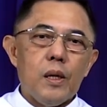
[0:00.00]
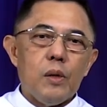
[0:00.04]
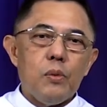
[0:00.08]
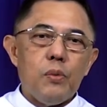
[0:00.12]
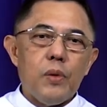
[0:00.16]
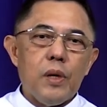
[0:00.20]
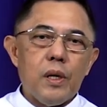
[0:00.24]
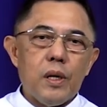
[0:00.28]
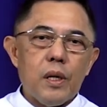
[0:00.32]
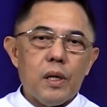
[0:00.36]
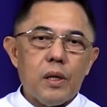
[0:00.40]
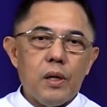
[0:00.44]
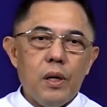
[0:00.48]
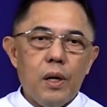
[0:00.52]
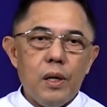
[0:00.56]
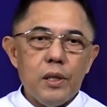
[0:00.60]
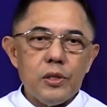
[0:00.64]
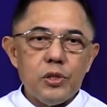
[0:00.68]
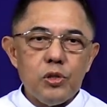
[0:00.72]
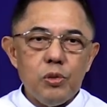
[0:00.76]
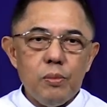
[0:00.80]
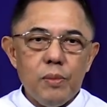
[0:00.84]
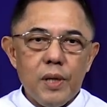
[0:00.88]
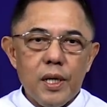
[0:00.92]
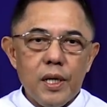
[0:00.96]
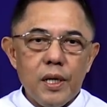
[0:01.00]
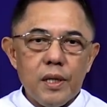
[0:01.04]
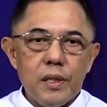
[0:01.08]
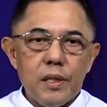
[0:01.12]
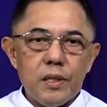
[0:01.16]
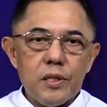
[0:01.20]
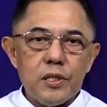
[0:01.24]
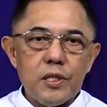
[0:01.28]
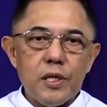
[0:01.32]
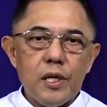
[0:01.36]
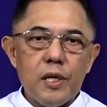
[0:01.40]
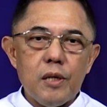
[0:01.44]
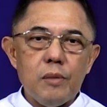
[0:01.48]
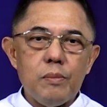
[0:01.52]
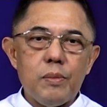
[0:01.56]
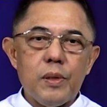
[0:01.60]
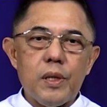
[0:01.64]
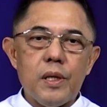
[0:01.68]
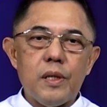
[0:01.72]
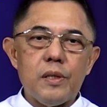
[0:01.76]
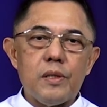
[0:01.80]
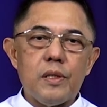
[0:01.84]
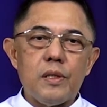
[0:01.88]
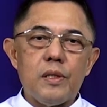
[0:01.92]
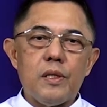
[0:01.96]
We recall to mind and
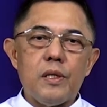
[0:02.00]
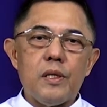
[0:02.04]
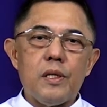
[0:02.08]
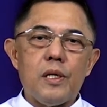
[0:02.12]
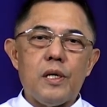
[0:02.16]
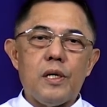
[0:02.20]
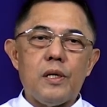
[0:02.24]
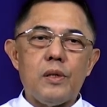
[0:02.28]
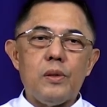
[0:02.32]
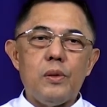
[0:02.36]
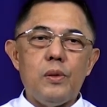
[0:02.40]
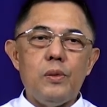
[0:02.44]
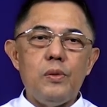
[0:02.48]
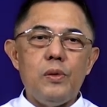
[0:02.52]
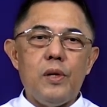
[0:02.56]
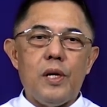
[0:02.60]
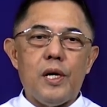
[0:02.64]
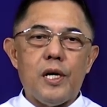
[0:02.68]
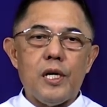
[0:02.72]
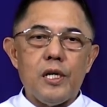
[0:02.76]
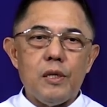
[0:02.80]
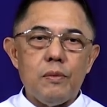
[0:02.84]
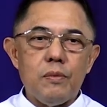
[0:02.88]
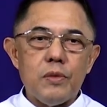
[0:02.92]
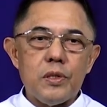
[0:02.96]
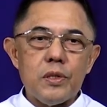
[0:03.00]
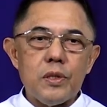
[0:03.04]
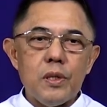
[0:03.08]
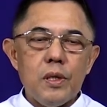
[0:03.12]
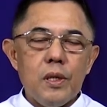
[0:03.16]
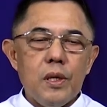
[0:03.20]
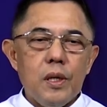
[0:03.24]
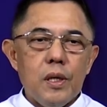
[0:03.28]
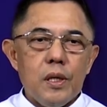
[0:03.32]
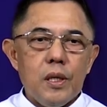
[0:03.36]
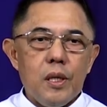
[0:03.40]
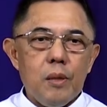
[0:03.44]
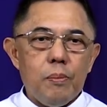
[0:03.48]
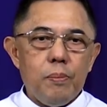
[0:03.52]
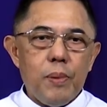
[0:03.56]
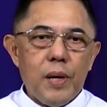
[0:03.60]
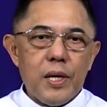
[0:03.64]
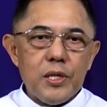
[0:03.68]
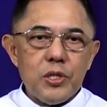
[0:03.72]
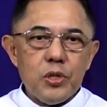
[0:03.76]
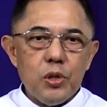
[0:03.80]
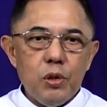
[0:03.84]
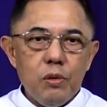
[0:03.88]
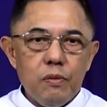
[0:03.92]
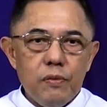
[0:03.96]
celebrated in our own lives the
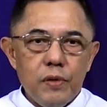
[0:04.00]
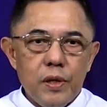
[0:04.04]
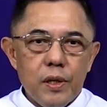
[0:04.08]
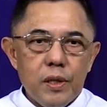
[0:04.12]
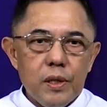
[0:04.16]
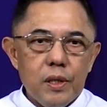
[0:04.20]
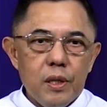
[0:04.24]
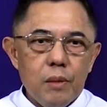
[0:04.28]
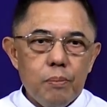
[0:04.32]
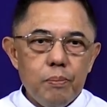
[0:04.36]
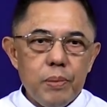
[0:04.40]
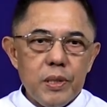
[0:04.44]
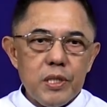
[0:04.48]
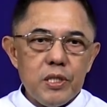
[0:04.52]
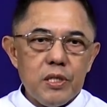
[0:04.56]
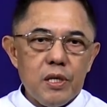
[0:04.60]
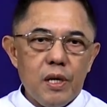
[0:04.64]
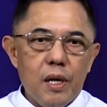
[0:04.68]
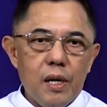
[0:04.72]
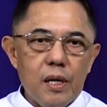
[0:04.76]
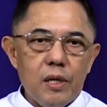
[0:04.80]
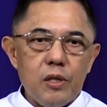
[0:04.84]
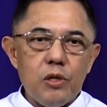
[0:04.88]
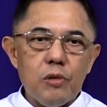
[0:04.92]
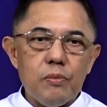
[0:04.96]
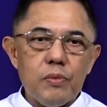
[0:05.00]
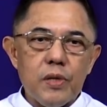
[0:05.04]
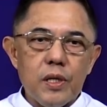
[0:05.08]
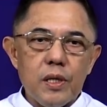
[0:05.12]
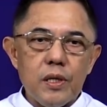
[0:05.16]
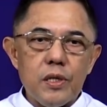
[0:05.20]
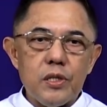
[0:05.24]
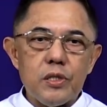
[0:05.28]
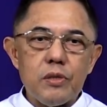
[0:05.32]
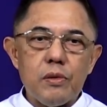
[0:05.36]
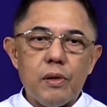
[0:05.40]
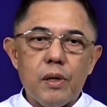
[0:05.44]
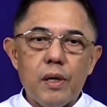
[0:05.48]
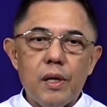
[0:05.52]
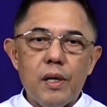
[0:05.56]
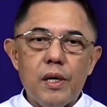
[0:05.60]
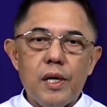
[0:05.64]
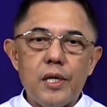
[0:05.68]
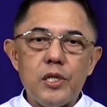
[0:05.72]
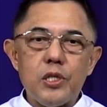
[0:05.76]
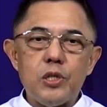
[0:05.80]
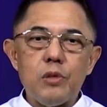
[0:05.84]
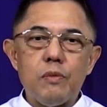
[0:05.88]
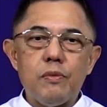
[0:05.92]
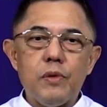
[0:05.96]
Passover, the Pesach of the
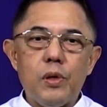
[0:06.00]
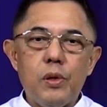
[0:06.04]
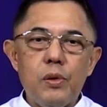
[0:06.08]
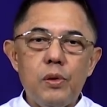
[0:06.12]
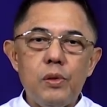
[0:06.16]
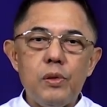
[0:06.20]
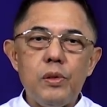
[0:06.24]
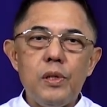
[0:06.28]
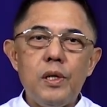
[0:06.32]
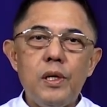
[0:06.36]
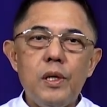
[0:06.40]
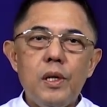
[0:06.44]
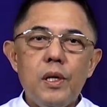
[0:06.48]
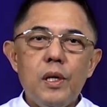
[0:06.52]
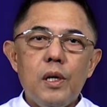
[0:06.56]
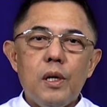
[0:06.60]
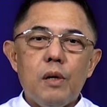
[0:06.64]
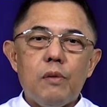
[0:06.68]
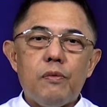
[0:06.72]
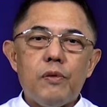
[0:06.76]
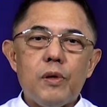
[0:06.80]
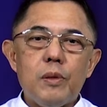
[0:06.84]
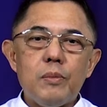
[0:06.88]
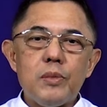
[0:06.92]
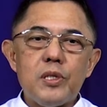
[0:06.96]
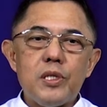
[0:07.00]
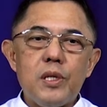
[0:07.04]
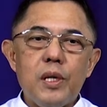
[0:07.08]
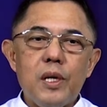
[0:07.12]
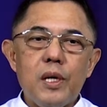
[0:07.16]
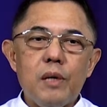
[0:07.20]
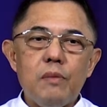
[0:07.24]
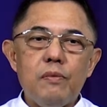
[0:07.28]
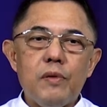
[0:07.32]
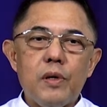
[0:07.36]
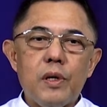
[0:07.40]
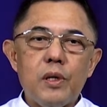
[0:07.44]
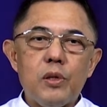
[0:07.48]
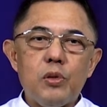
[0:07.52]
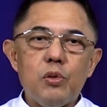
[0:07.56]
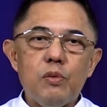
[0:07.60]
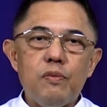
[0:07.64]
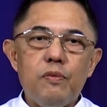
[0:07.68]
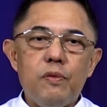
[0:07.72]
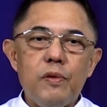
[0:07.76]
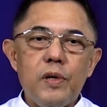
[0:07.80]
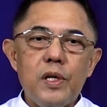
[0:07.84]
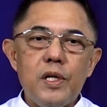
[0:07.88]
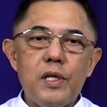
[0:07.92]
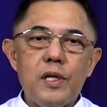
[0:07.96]
Israelites of old, from slavery to
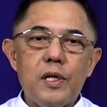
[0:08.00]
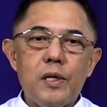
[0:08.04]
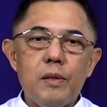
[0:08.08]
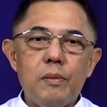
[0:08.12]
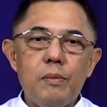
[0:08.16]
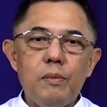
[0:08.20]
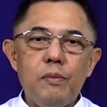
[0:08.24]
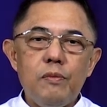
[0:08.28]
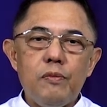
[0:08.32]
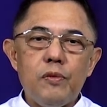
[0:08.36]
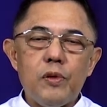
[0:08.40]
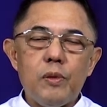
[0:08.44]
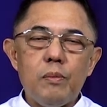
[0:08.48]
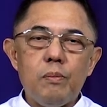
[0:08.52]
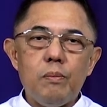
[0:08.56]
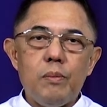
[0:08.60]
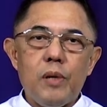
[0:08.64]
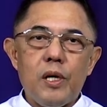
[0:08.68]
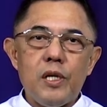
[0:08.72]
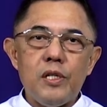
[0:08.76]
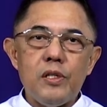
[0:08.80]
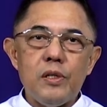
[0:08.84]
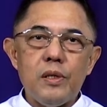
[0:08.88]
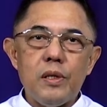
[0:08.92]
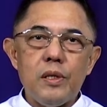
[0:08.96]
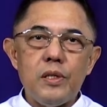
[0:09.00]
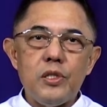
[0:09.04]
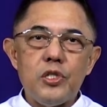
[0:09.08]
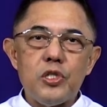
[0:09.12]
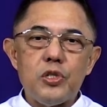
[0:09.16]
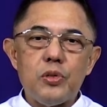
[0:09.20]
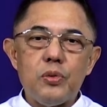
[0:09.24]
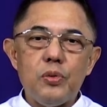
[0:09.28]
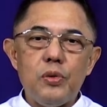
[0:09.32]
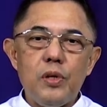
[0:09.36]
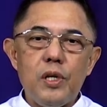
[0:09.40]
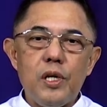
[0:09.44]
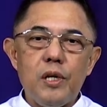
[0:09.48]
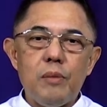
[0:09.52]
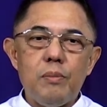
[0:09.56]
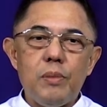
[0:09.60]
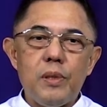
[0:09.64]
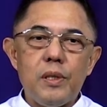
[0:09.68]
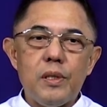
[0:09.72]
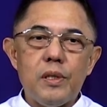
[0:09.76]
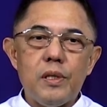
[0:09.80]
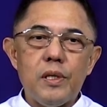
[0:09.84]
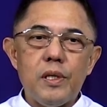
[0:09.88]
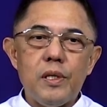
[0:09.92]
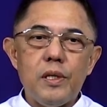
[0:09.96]
freedom, from bondage to
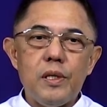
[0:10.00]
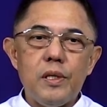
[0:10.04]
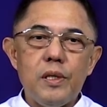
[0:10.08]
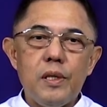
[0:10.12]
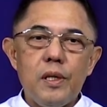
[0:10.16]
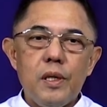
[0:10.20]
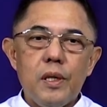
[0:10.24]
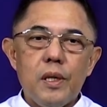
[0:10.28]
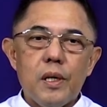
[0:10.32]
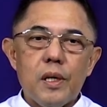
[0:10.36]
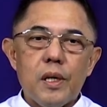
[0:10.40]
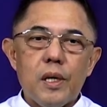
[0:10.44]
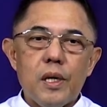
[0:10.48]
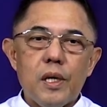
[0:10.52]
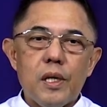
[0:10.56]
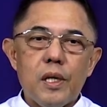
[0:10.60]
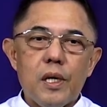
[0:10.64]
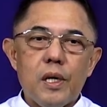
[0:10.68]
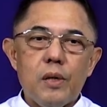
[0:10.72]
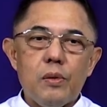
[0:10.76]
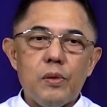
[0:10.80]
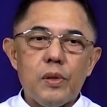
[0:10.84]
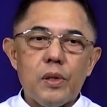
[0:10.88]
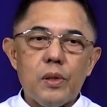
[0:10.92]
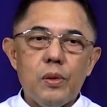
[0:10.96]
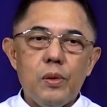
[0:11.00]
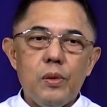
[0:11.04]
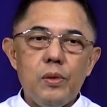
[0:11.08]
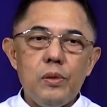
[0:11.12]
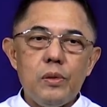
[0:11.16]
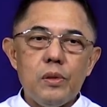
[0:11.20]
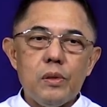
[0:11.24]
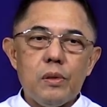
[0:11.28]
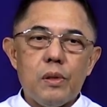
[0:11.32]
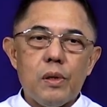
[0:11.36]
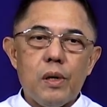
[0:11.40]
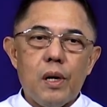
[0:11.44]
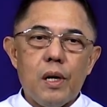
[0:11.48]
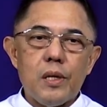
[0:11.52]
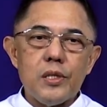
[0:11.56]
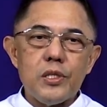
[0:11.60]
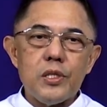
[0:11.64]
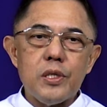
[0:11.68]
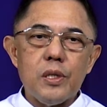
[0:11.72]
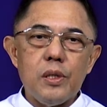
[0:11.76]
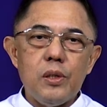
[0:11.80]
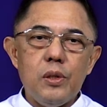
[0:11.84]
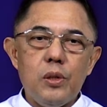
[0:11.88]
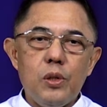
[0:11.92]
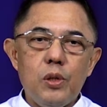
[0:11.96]
liberty, and our own
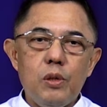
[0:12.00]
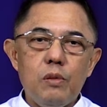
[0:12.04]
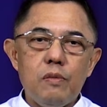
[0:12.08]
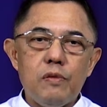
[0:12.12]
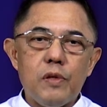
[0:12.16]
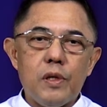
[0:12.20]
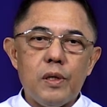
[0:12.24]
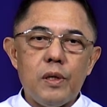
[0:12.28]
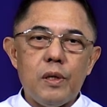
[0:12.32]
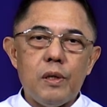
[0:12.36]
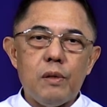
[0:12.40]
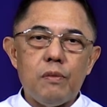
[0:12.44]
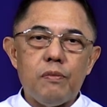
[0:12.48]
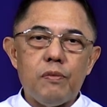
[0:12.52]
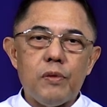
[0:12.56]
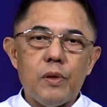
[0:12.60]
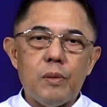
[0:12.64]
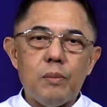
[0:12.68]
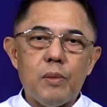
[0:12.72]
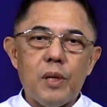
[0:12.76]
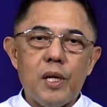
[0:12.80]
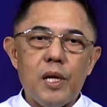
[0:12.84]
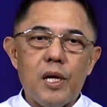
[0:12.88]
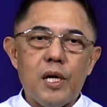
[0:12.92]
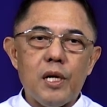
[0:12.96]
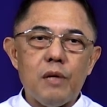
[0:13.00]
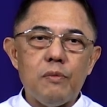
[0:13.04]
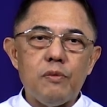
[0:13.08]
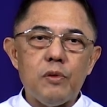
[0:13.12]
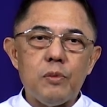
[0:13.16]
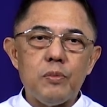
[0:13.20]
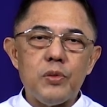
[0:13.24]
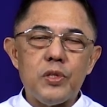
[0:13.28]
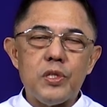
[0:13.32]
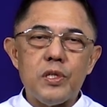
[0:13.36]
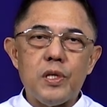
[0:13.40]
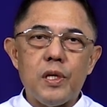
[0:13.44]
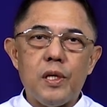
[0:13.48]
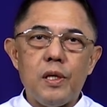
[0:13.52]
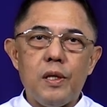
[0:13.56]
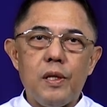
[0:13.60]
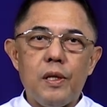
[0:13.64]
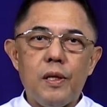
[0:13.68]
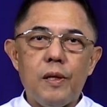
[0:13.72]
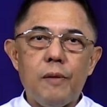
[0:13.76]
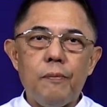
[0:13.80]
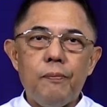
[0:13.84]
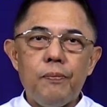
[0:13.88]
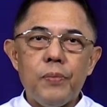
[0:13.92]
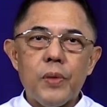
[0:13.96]
crossing over from a life of
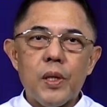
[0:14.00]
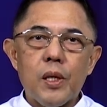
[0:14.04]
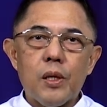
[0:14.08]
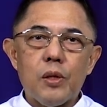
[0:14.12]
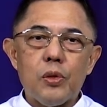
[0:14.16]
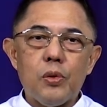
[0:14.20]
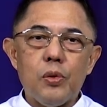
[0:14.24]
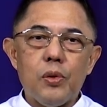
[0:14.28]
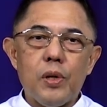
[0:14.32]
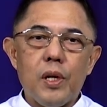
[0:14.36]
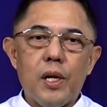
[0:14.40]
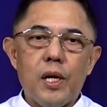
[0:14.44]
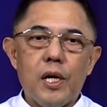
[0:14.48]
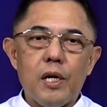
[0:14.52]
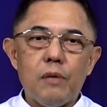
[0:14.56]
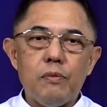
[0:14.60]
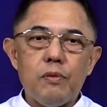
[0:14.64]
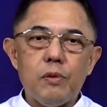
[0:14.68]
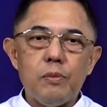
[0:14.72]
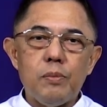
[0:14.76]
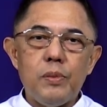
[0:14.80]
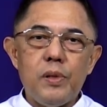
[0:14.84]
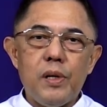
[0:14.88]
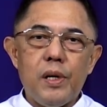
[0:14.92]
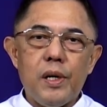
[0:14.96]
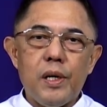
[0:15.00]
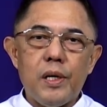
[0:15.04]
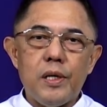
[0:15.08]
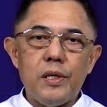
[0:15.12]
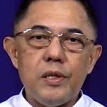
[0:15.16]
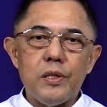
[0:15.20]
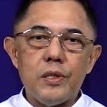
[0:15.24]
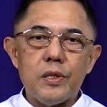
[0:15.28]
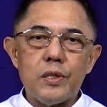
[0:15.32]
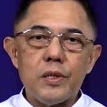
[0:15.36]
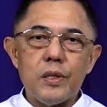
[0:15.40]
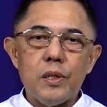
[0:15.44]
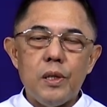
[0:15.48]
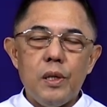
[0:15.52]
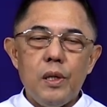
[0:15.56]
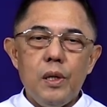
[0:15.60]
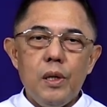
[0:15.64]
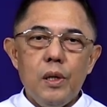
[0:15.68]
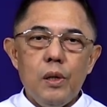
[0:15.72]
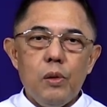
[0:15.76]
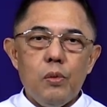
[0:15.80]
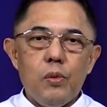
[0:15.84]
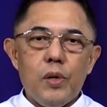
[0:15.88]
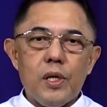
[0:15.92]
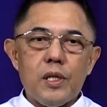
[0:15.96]
sin to a life of grace.
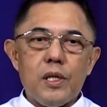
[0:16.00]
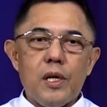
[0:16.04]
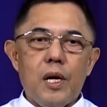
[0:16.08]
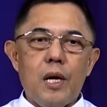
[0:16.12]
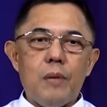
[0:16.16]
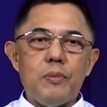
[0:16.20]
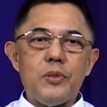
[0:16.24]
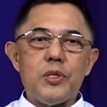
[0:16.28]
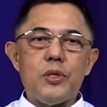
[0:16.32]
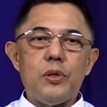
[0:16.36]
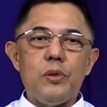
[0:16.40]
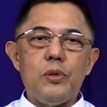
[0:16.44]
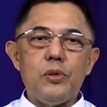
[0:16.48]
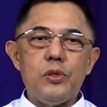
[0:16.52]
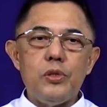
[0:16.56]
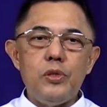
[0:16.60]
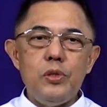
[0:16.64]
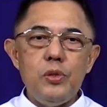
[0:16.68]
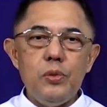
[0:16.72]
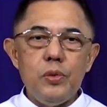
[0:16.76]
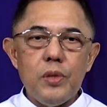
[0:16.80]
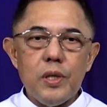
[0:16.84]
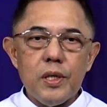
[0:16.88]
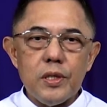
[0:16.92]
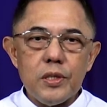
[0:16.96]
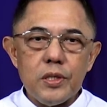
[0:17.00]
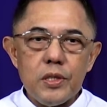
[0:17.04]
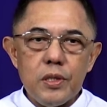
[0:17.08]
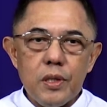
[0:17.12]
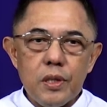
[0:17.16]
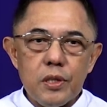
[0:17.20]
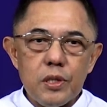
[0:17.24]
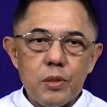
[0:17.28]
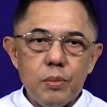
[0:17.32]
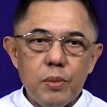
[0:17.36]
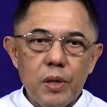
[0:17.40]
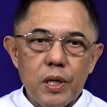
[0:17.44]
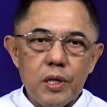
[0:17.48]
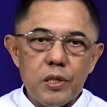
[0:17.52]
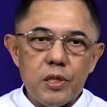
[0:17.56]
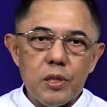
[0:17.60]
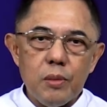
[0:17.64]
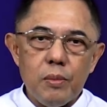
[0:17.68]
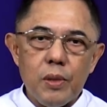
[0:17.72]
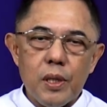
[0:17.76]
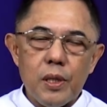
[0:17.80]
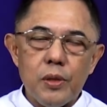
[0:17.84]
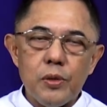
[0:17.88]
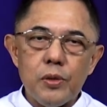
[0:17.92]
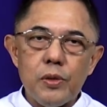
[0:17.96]
What absolute newness this brings
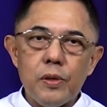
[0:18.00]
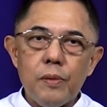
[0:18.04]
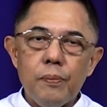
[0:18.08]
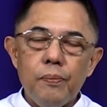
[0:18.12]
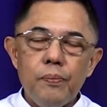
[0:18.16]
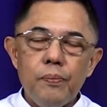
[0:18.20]
about.